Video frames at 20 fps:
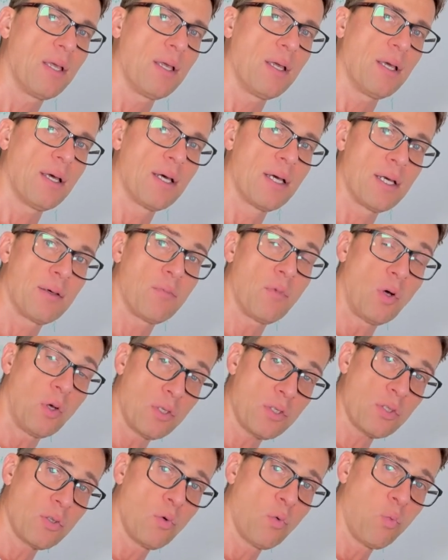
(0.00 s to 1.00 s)
Um,
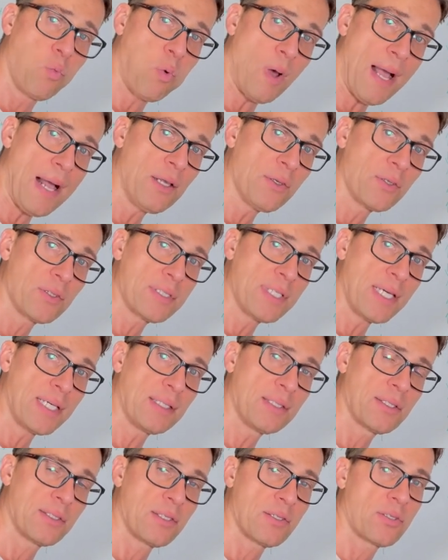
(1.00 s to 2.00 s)
also, while you're
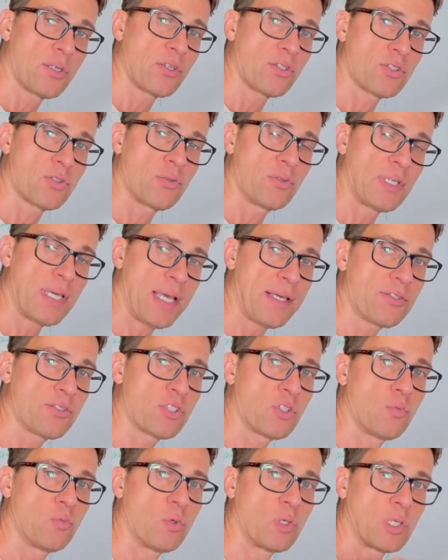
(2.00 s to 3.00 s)
taking the testosterone, your
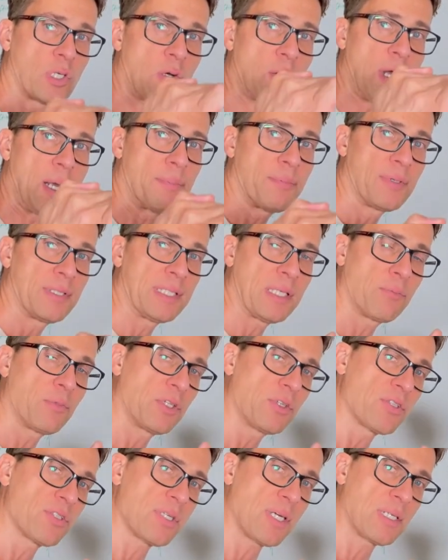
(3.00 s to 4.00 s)
estrogen will go up. And then when
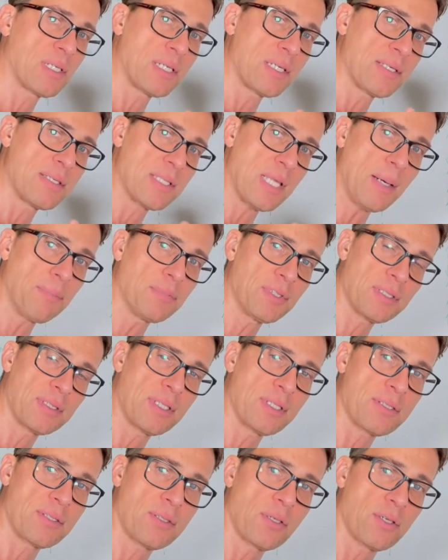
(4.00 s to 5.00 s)
you suddenly stop the
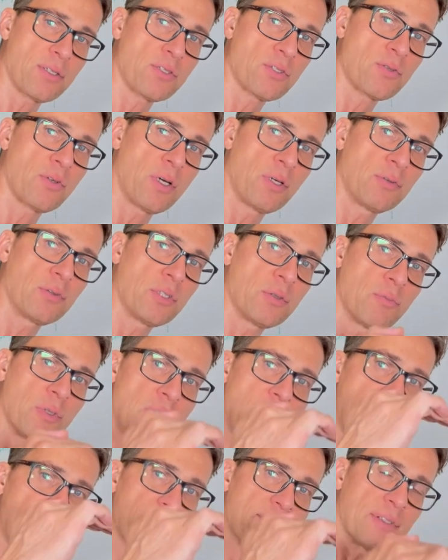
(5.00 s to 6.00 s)
testosterone, you will
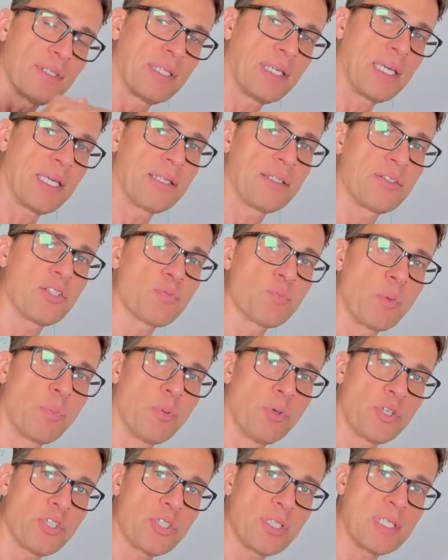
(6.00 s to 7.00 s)
have a
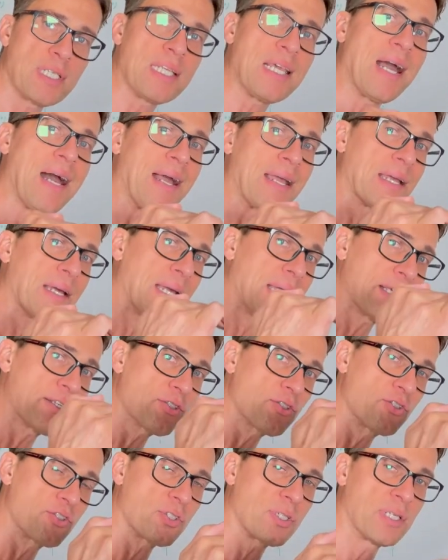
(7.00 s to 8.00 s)
disproportionately higher
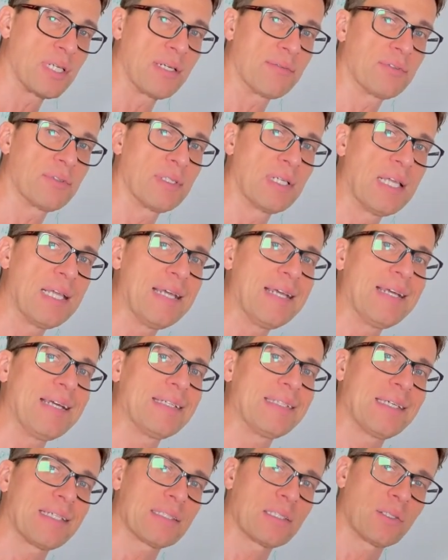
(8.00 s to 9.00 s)
estrogen level.
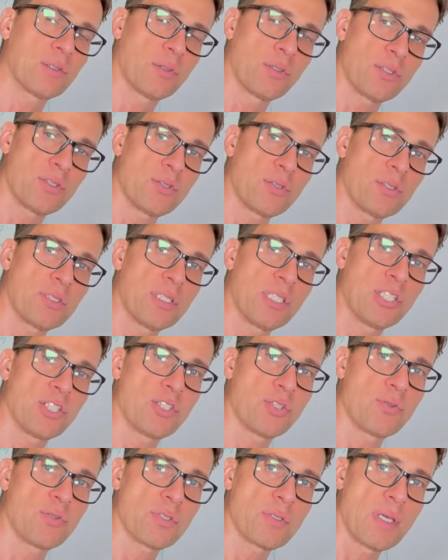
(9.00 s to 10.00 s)
And that can cause certain
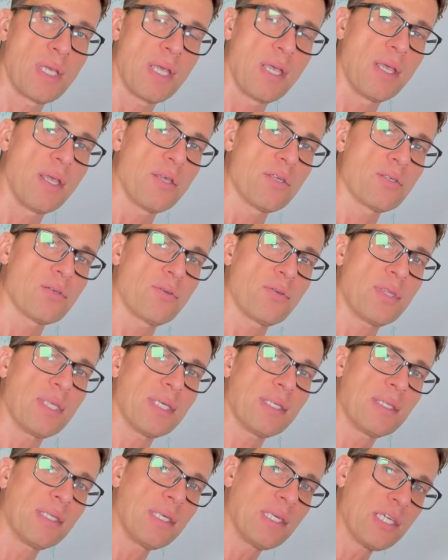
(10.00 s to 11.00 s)
issues. So I
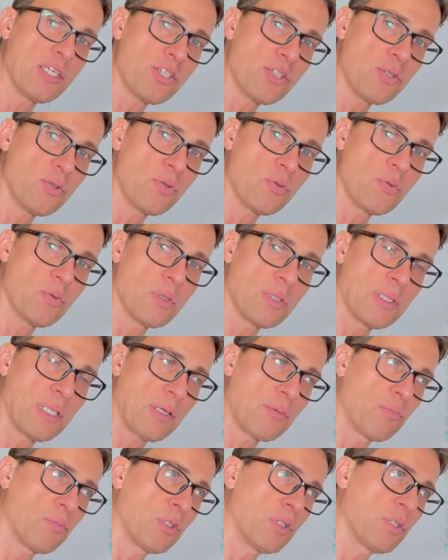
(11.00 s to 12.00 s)
think the issue
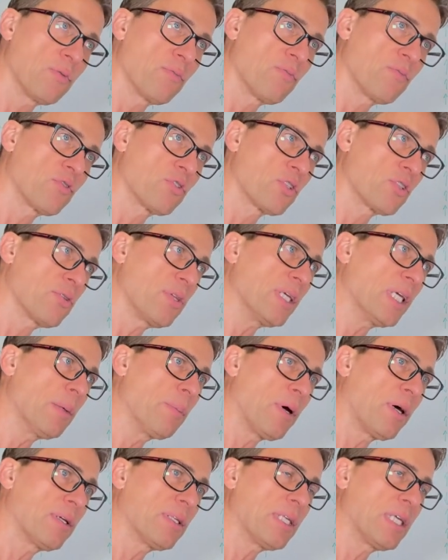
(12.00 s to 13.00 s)
that we should think
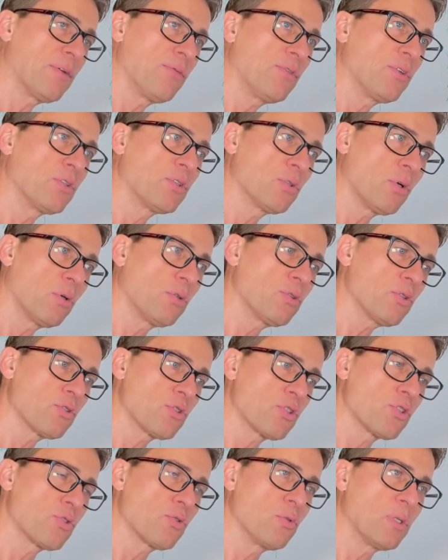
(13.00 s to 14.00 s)
about, if you don't
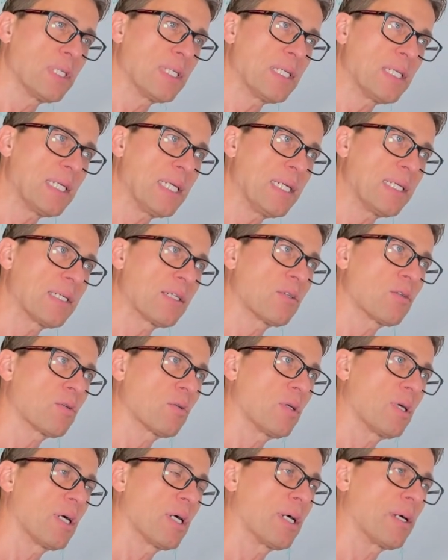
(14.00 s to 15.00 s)
truly need it,
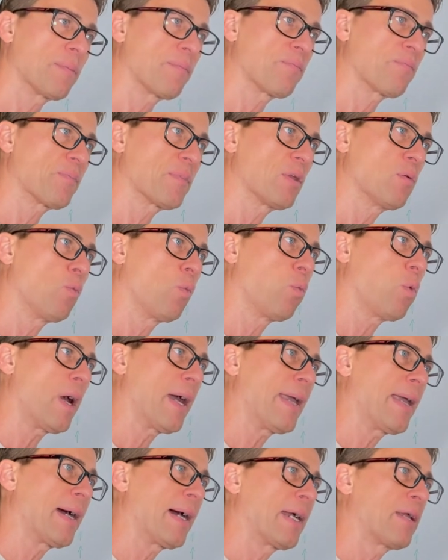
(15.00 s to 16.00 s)
um,
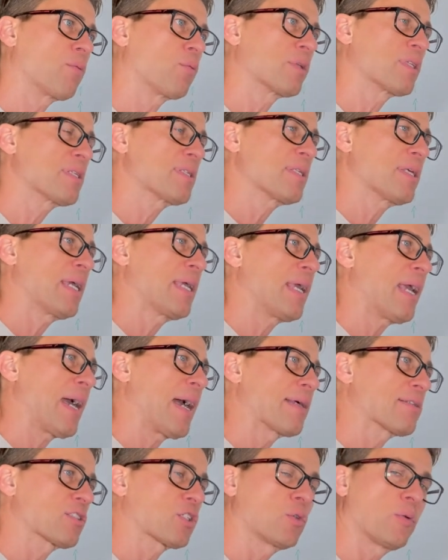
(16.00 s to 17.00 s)
why I would say
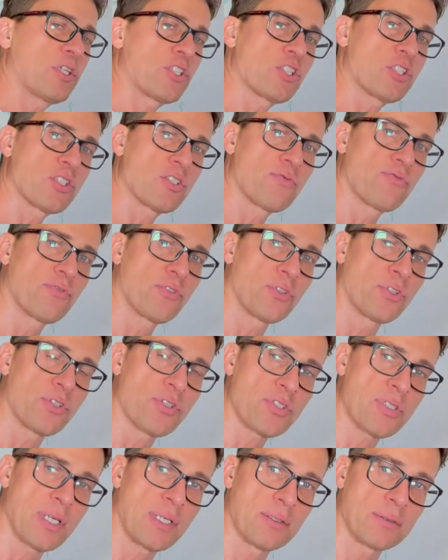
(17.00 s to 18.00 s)
ask questions
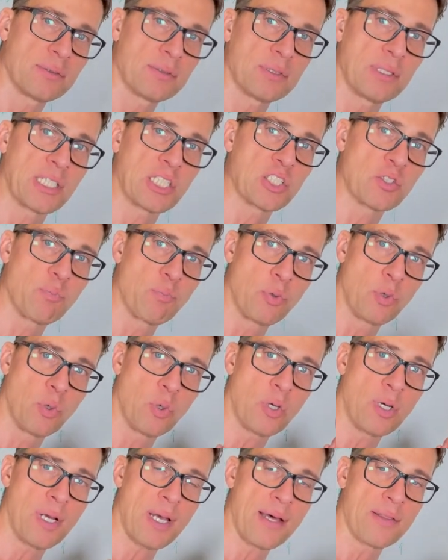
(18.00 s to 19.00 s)
first and
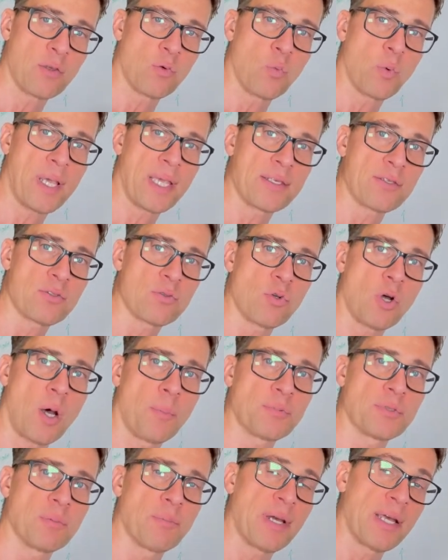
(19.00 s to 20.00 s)
explore other ways to
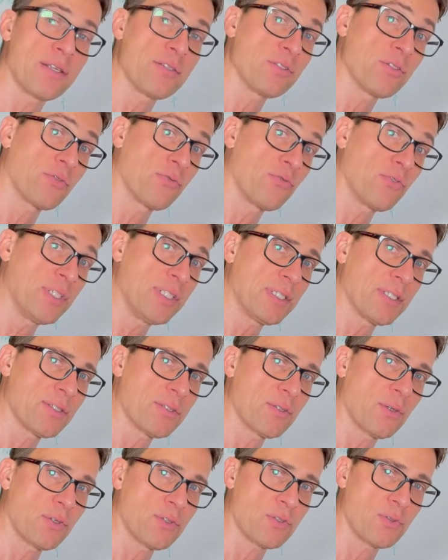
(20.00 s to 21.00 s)
optimize your free
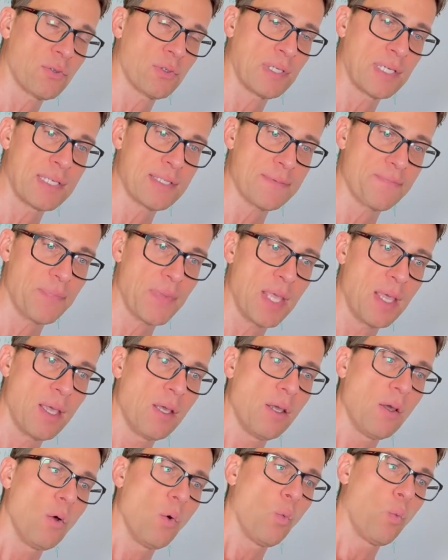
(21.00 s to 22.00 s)
testosterone is
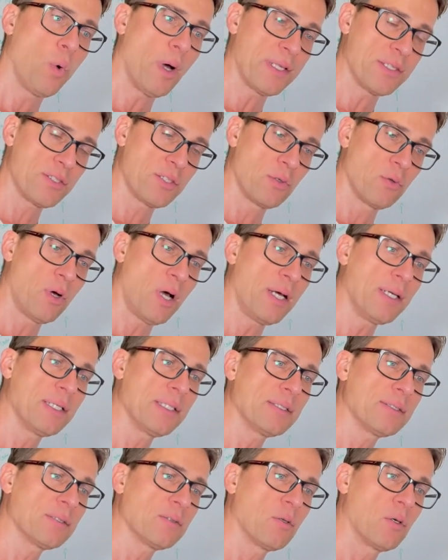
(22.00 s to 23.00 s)
once you're on
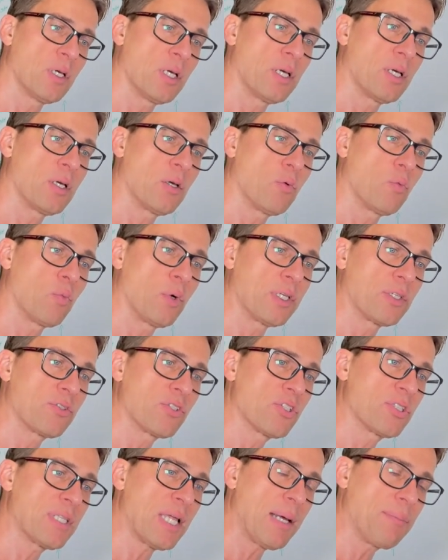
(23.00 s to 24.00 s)
it, uh, when you
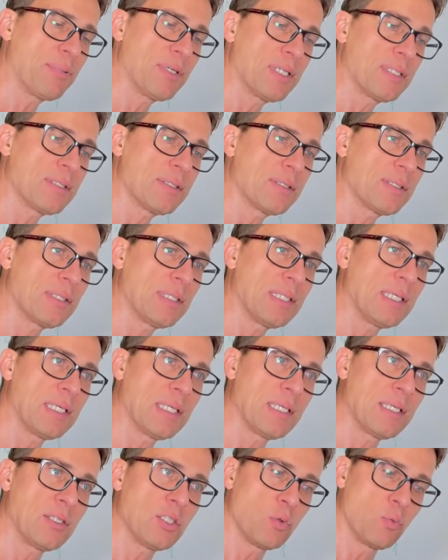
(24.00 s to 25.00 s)
stop it, uh,
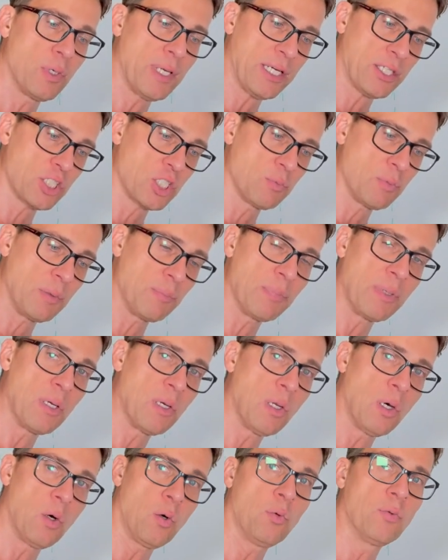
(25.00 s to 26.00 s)
you will actually be
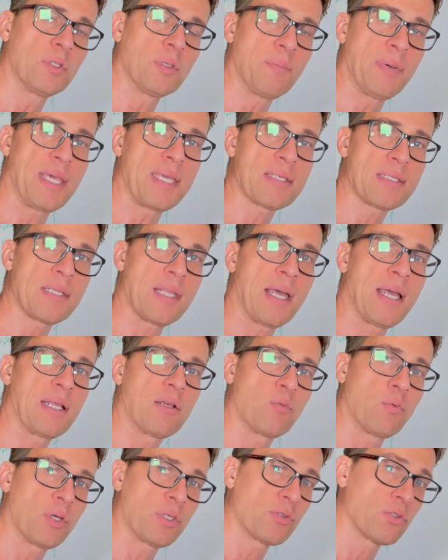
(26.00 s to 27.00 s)
below the
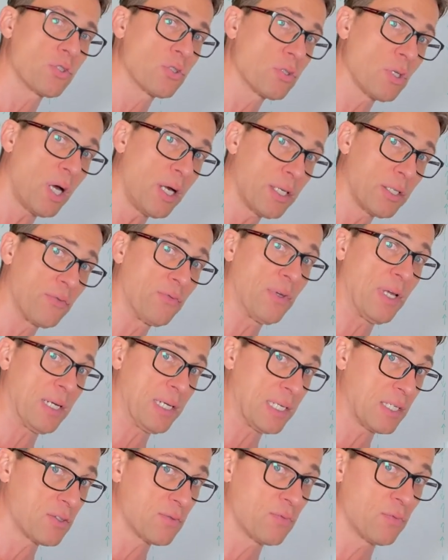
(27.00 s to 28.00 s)
baseline where you started, at
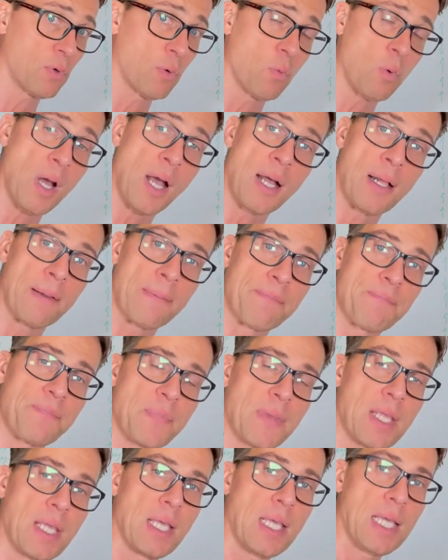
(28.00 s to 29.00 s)
least for a while.
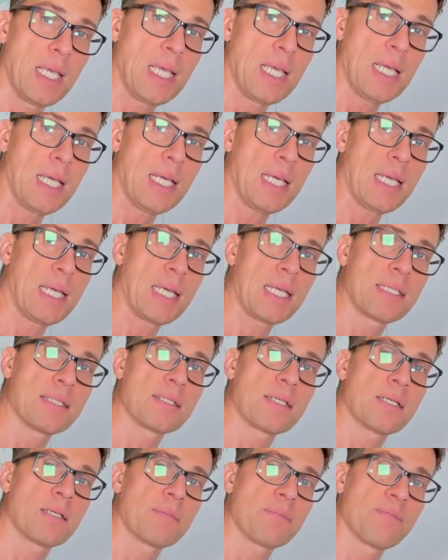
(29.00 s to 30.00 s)
And
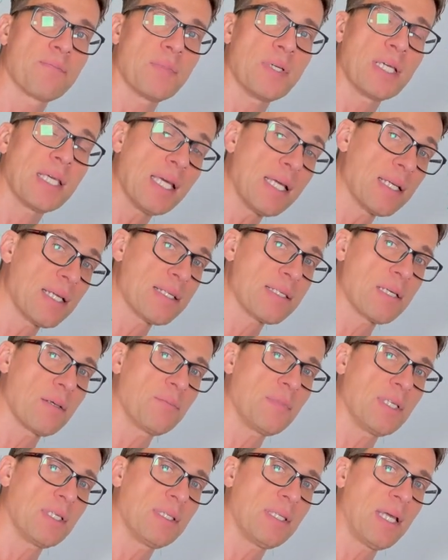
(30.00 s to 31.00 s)
um, again, that's
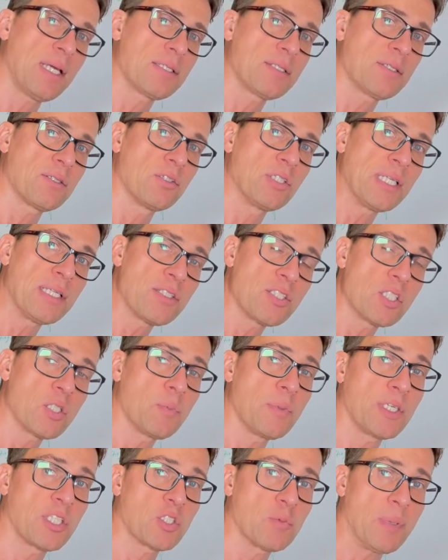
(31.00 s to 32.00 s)
something that needs to
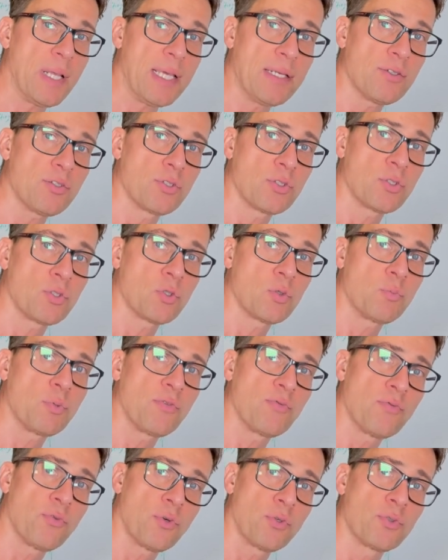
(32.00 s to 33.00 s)
be explained to you
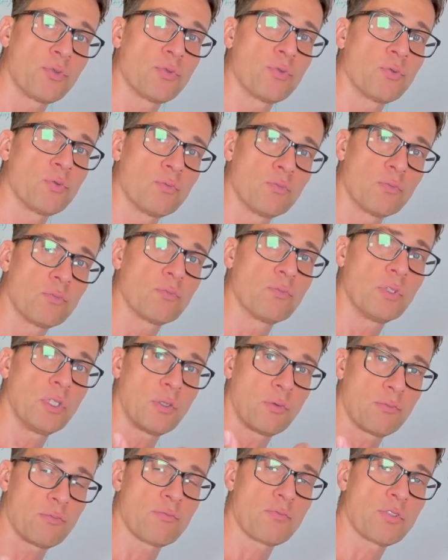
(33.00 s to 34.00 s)
before you, you
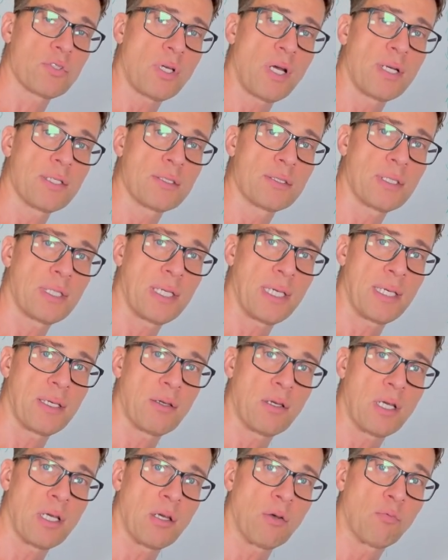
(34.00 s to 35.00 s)
know, start a
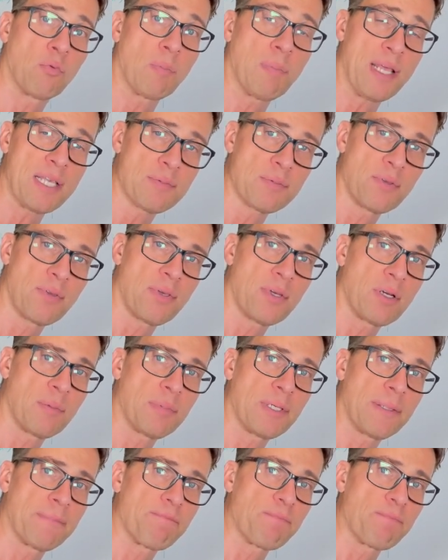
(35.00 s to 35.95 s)
uh, replacement therapy.